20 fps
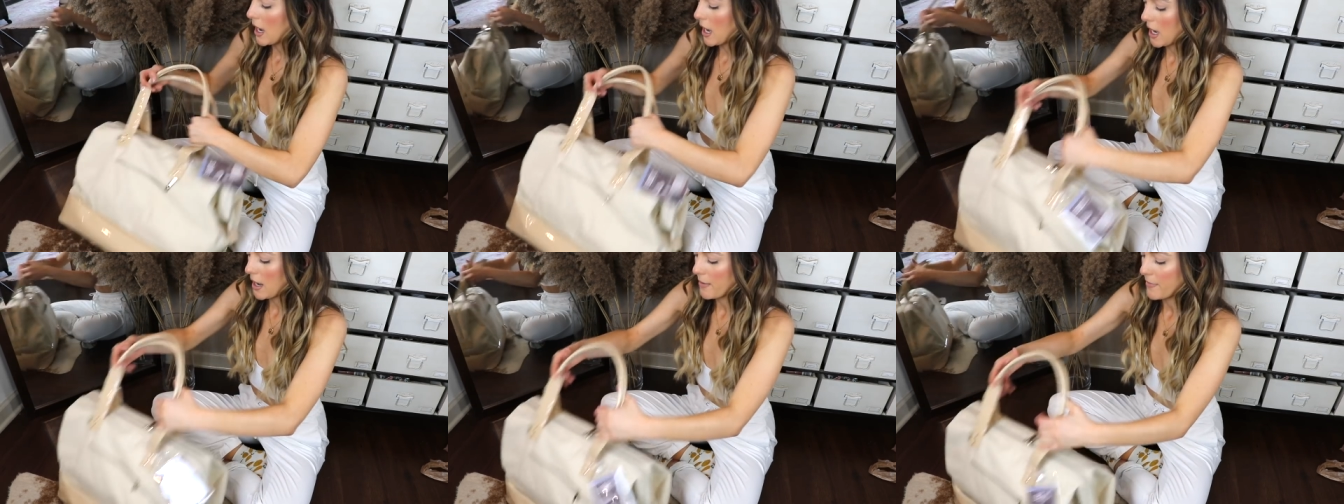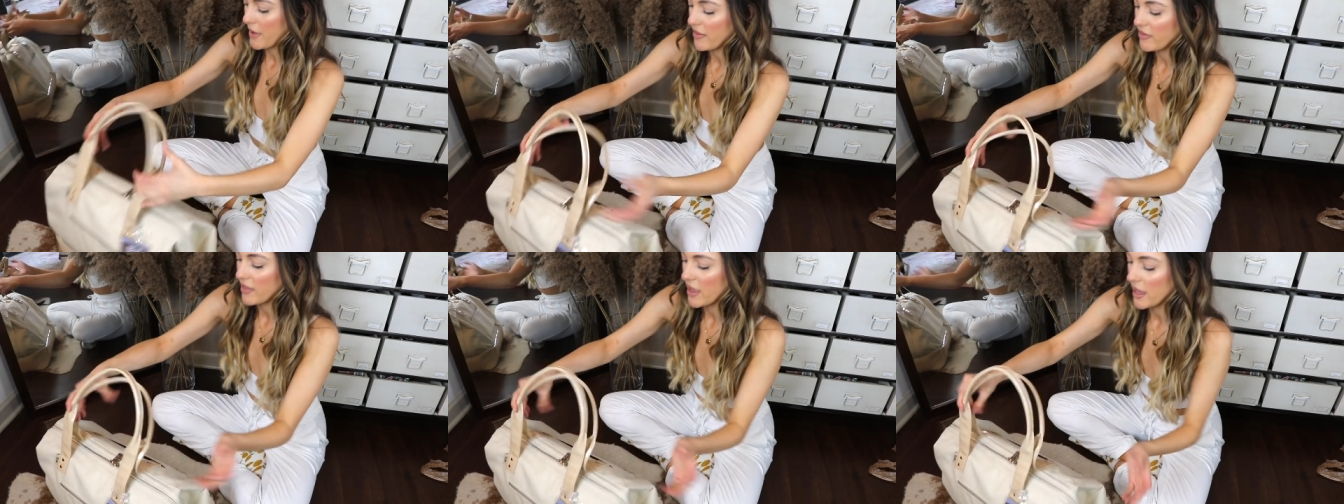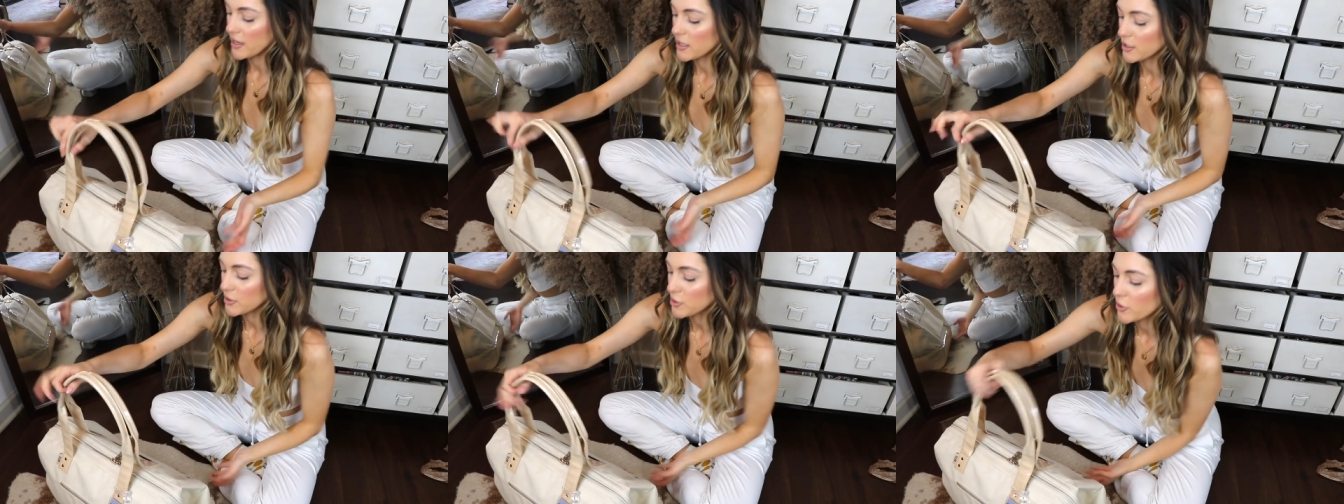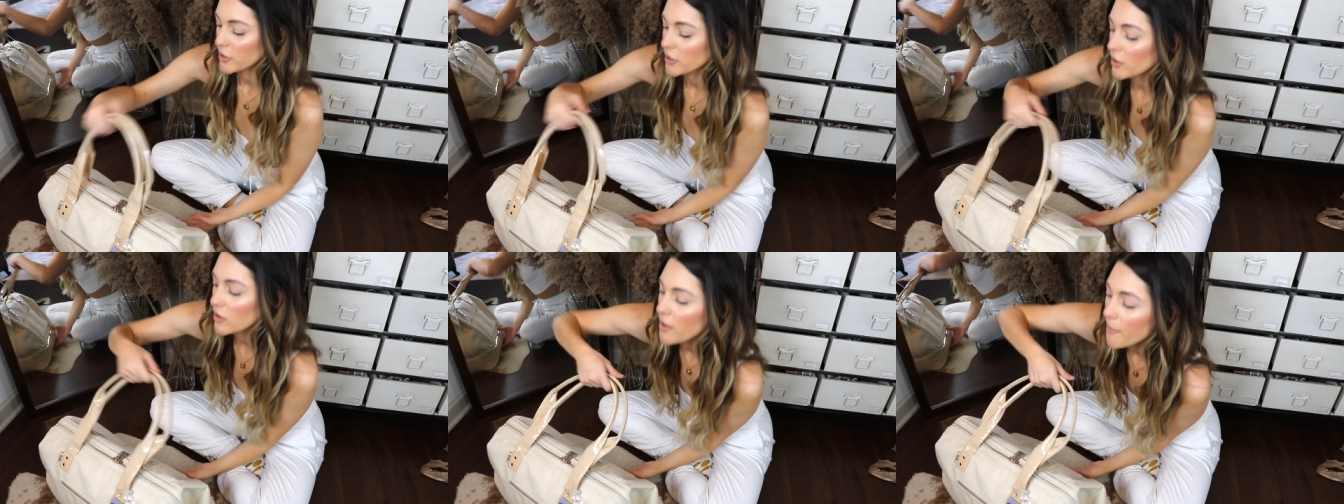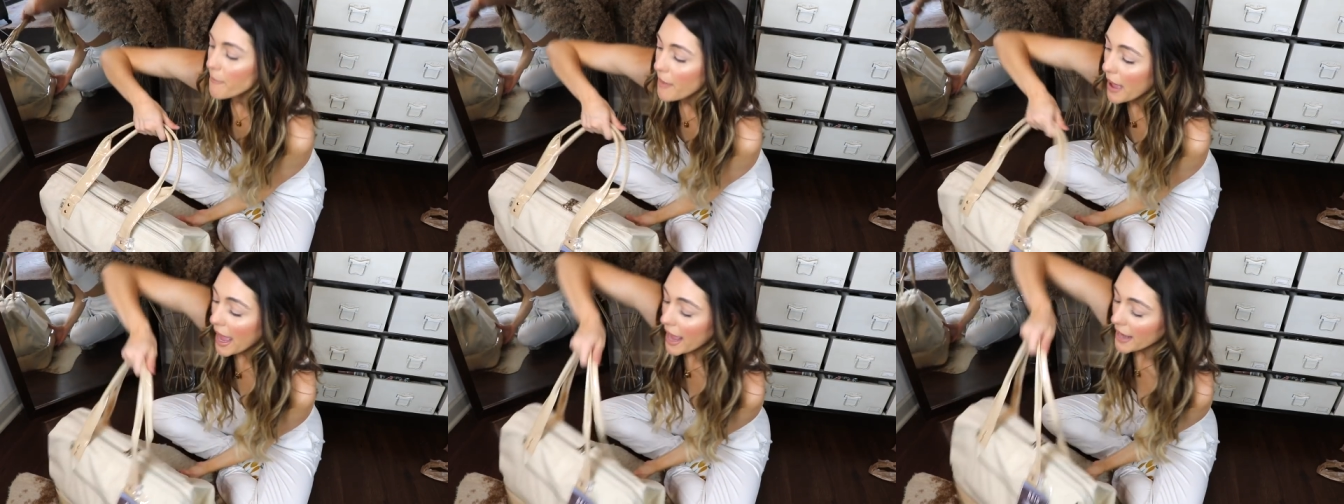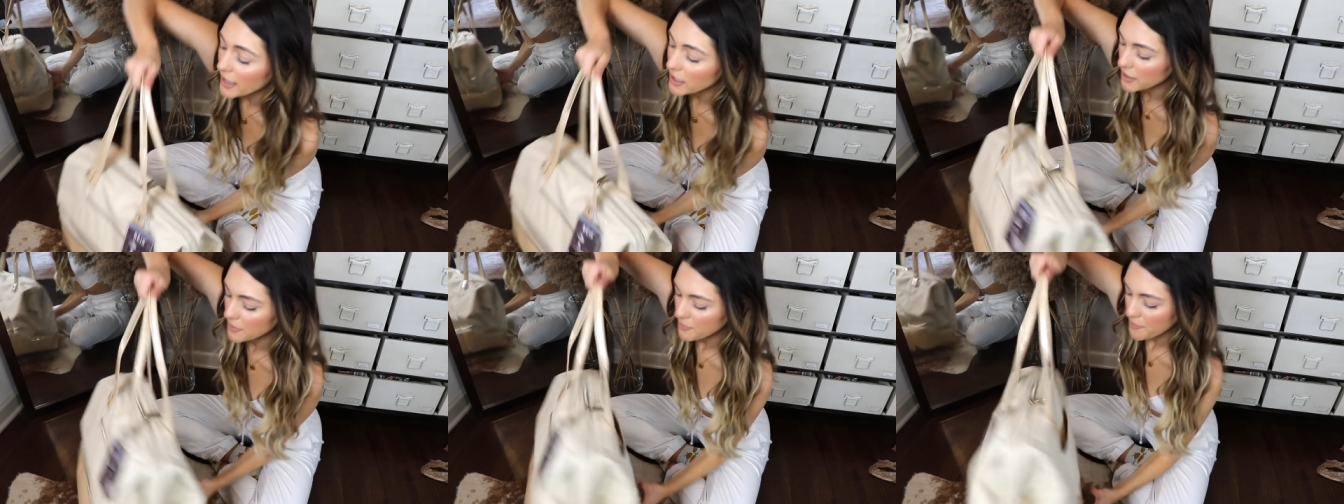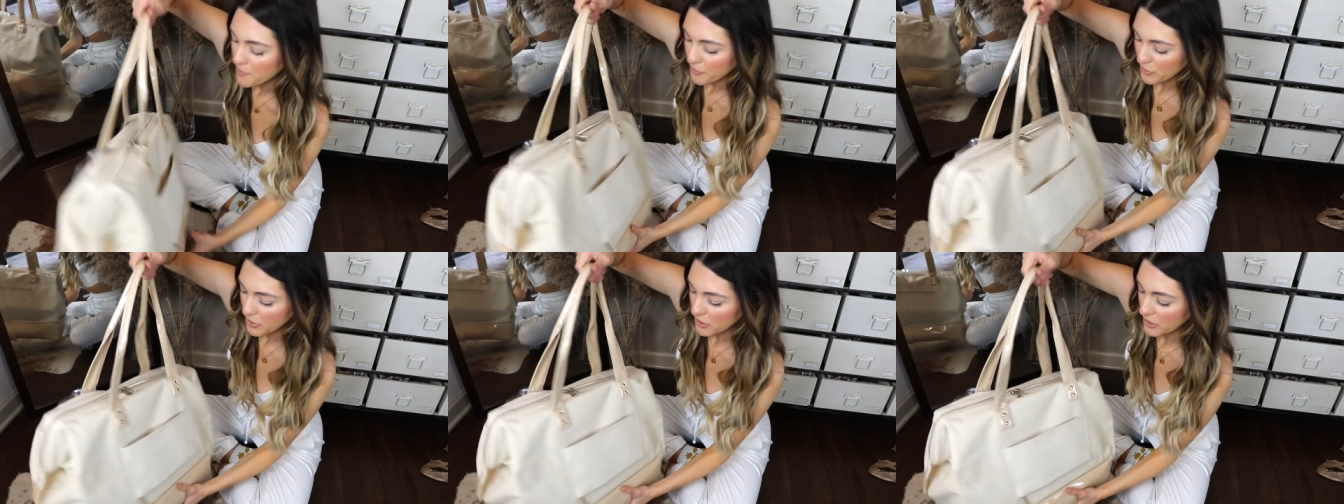Um, and then turning on the back,
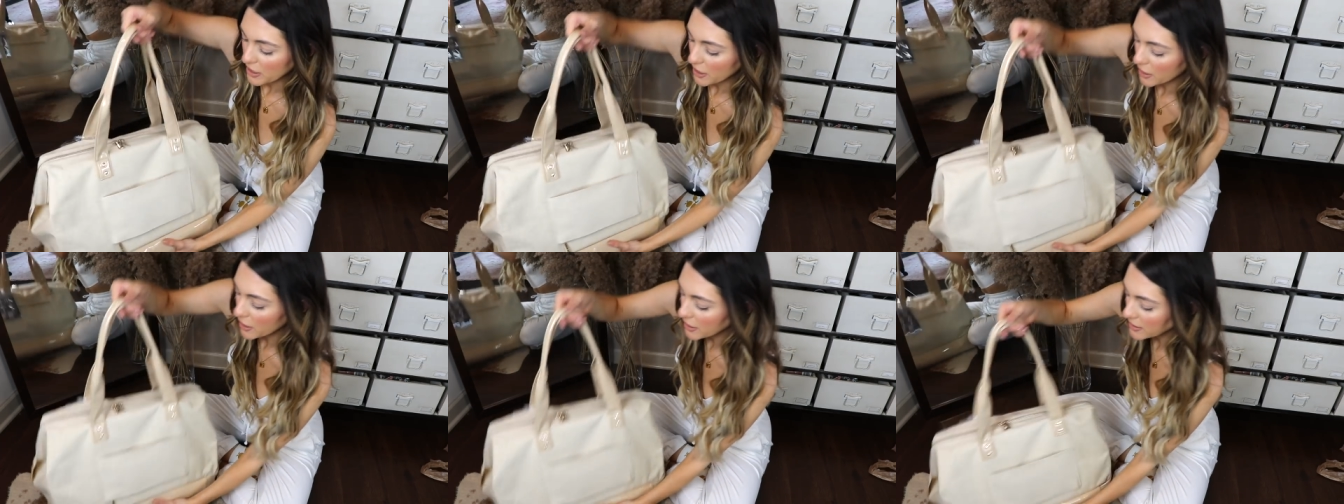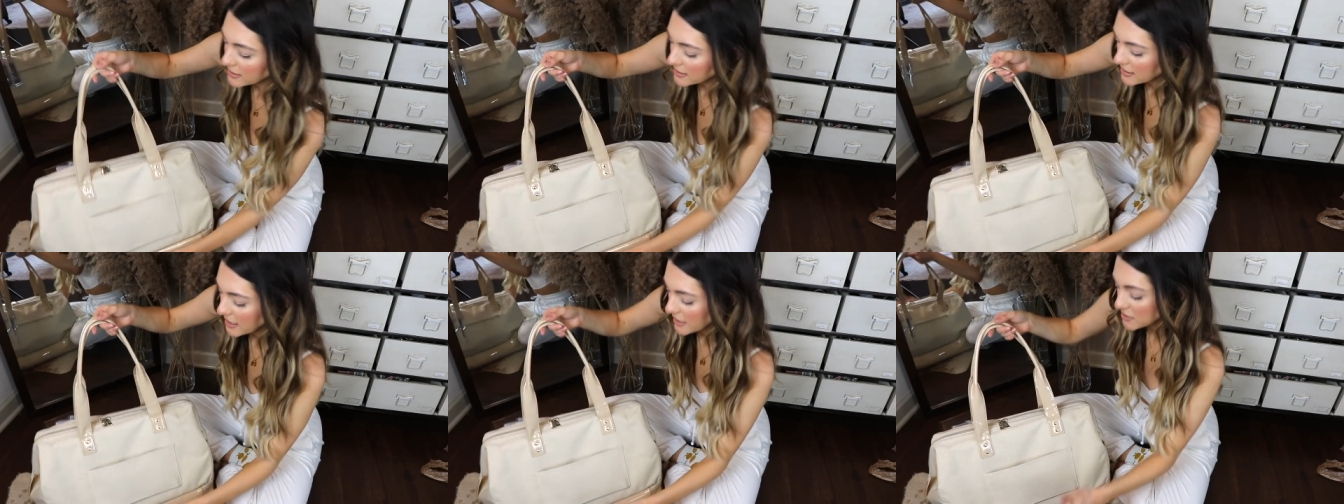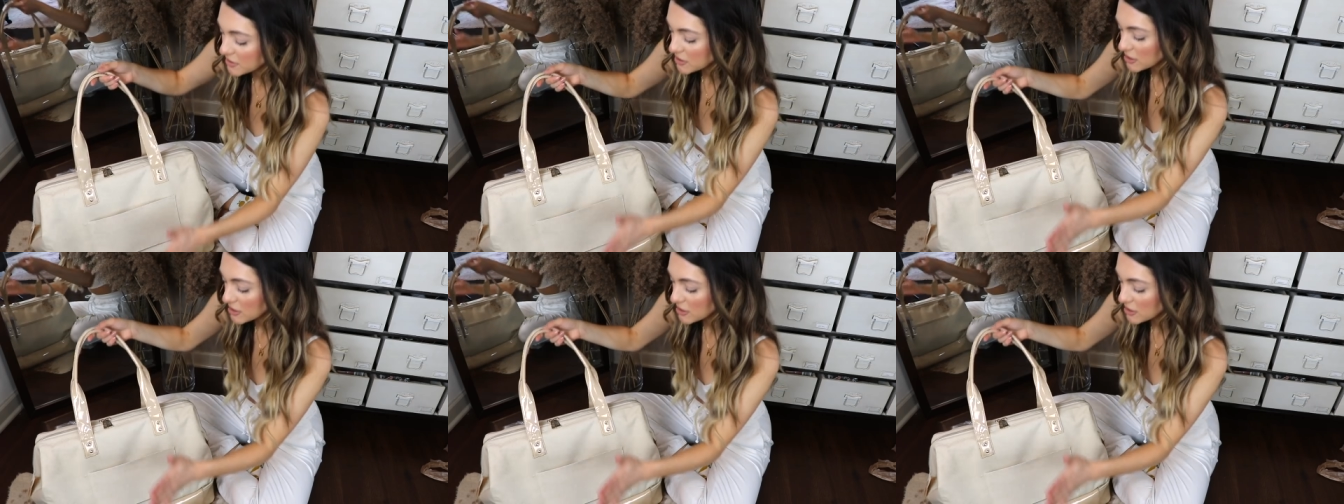there is this.